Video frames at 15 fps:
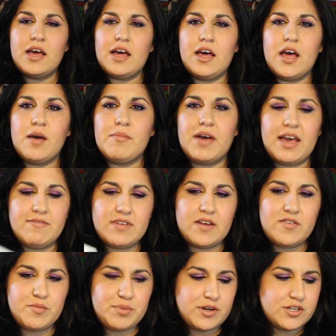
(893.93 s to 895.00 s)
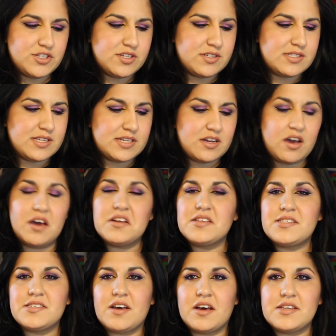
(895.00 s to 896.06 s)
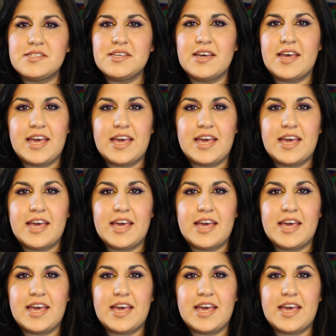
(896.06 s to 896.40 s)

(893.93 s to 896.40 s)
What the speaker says: I've never purchased an Anastasia